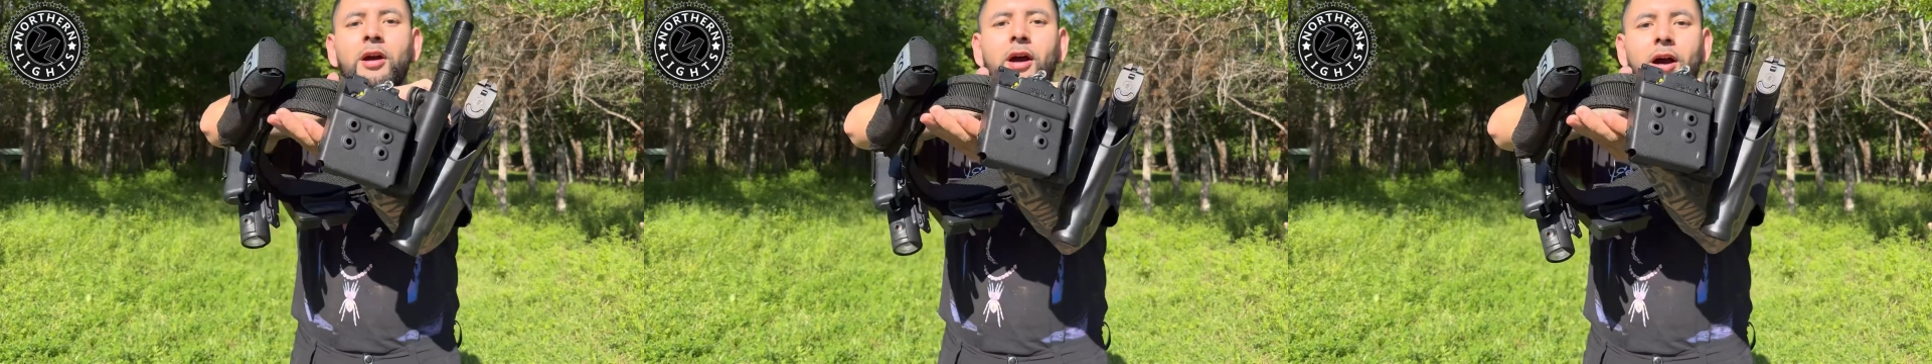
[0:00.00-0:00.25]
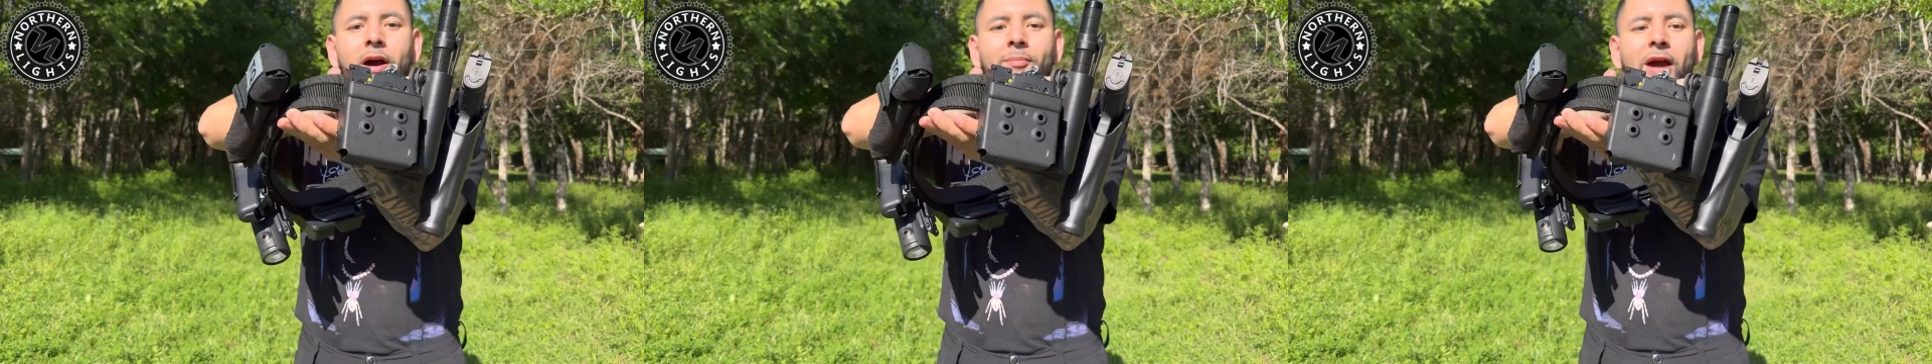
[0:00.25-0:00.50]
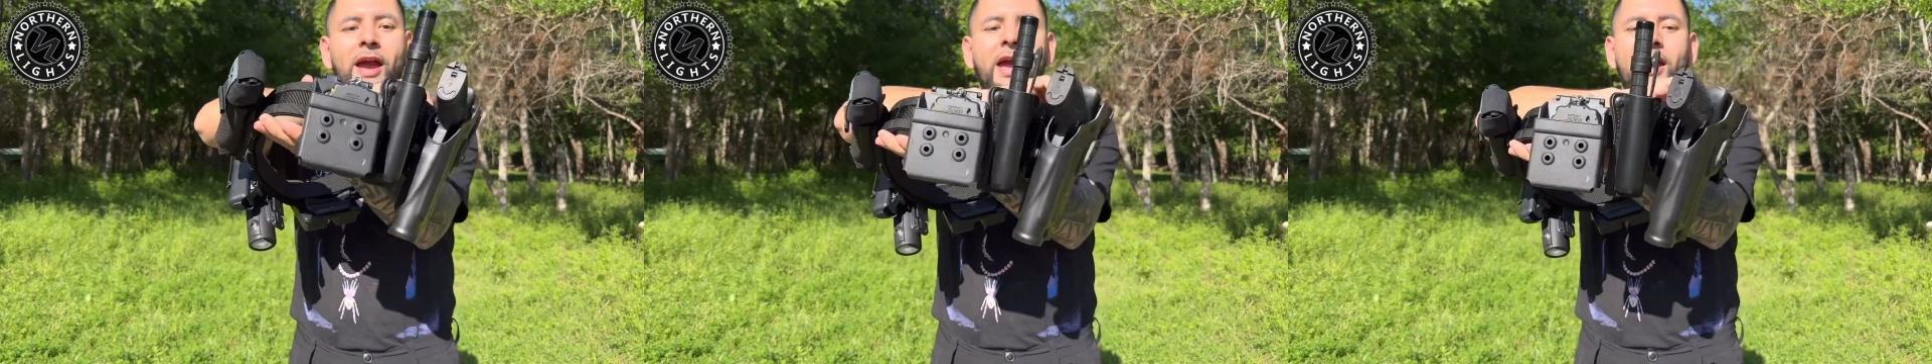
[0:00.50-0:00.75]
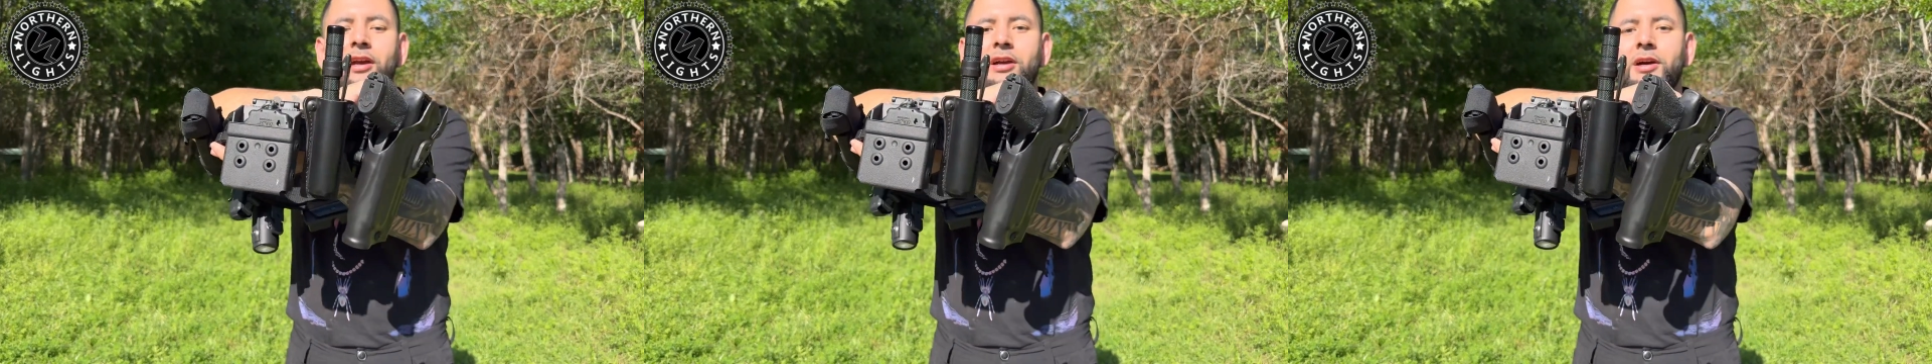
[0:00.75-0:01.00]
my
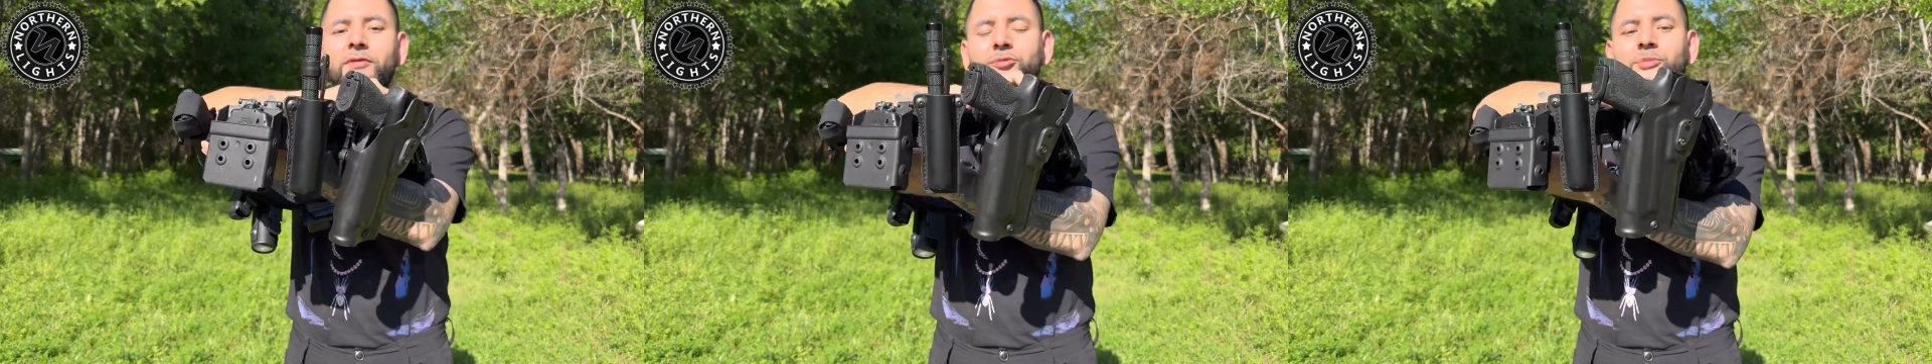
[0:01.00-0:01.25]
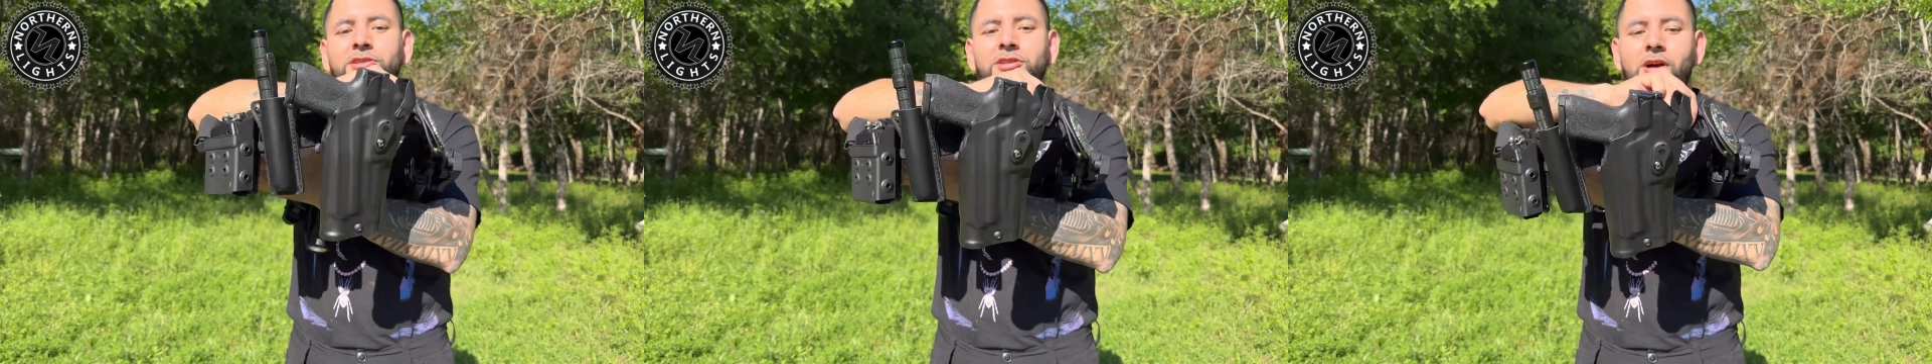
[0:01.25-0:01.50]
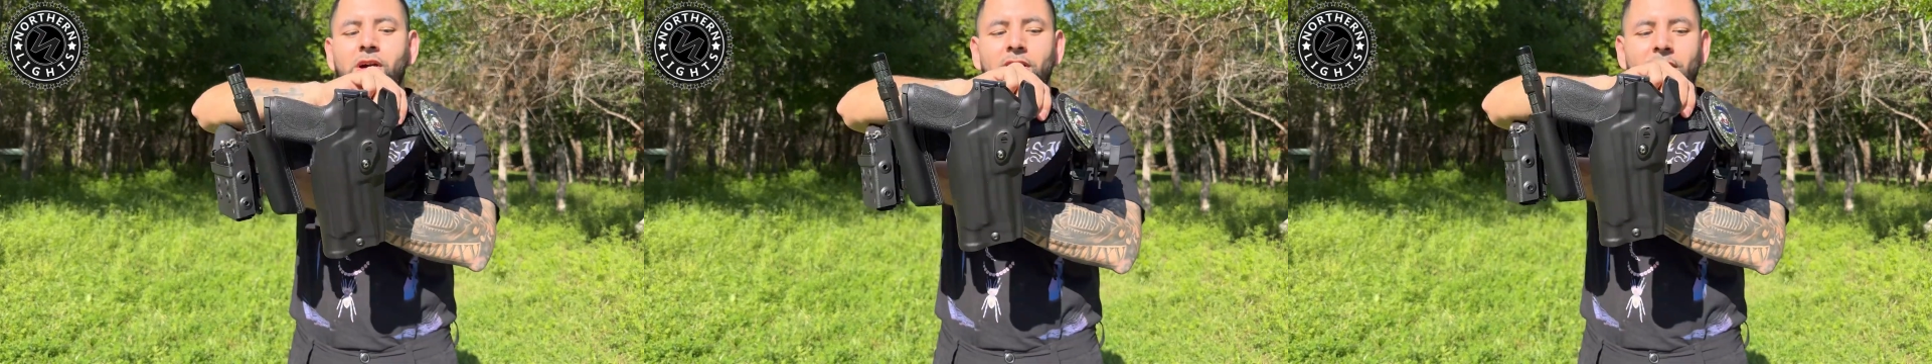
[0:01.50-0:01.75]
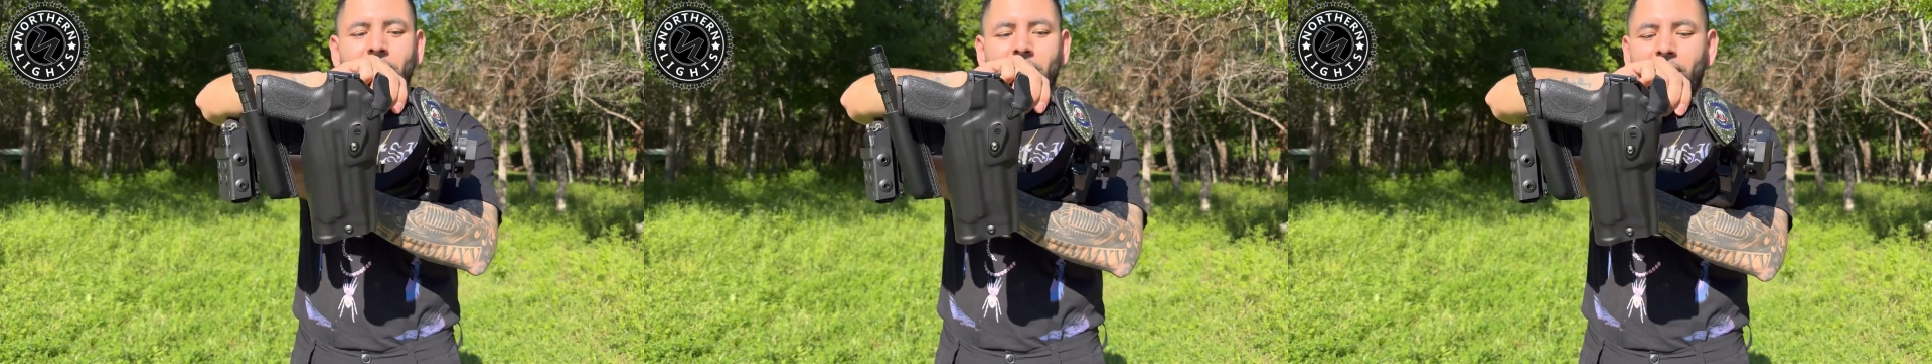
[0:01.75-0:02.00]
handcuffs, baton,
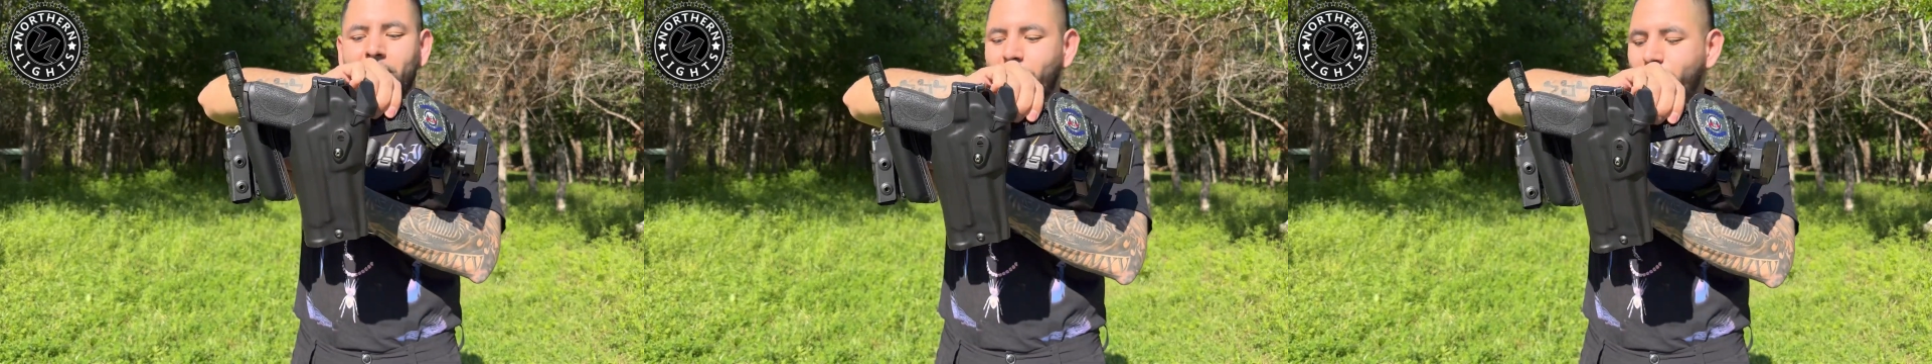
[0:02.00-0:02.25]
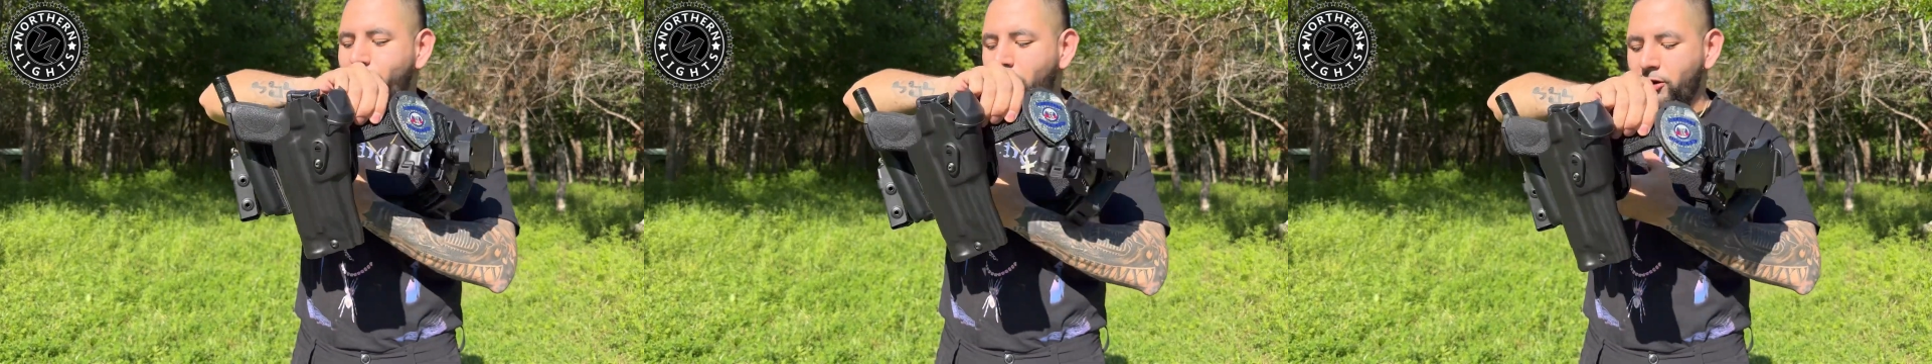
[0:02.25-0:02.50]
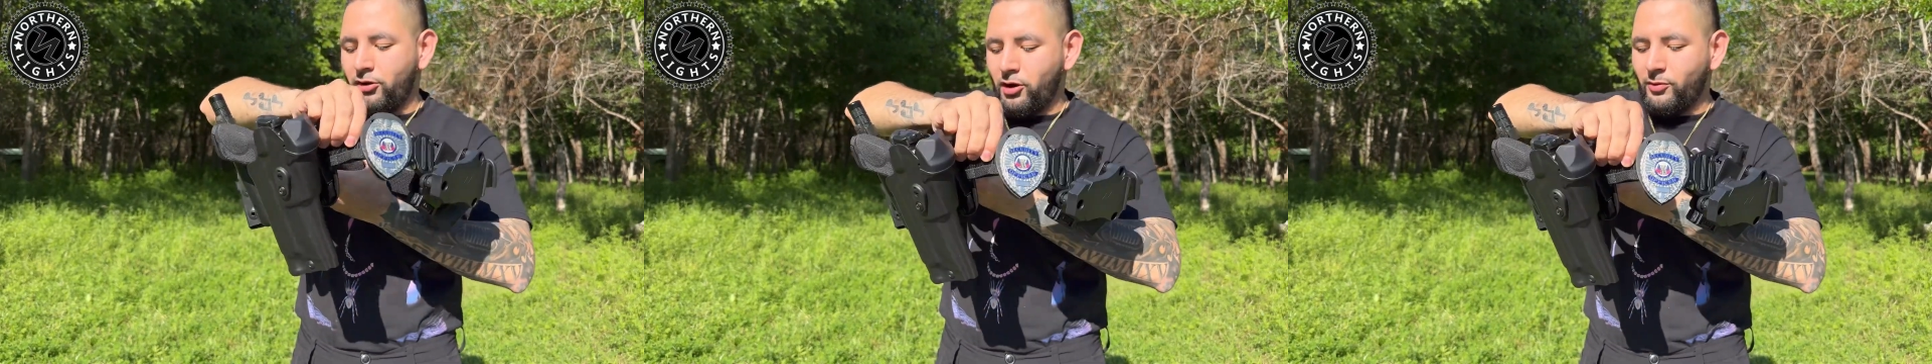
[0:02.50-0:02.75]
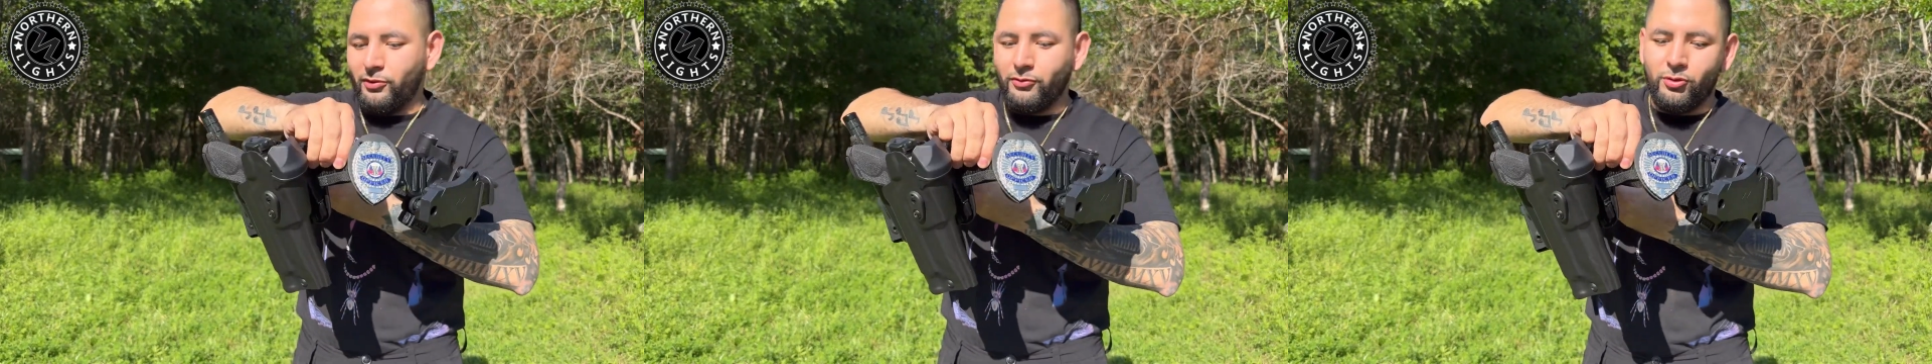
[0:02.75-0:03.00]
and then
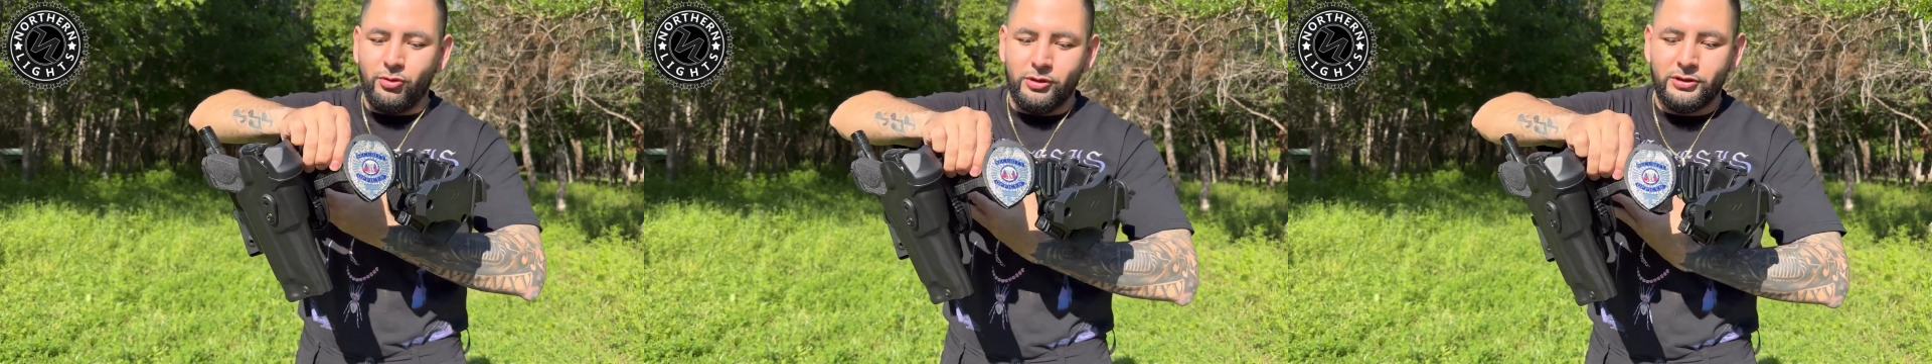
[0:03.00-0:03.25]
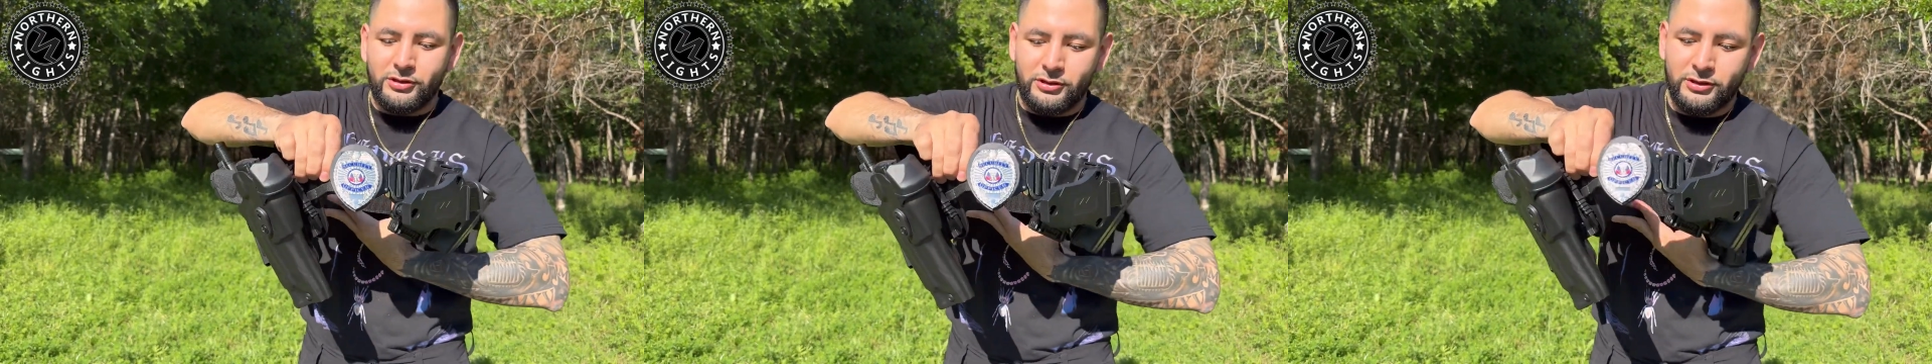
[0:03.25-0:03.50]
firearm, of course.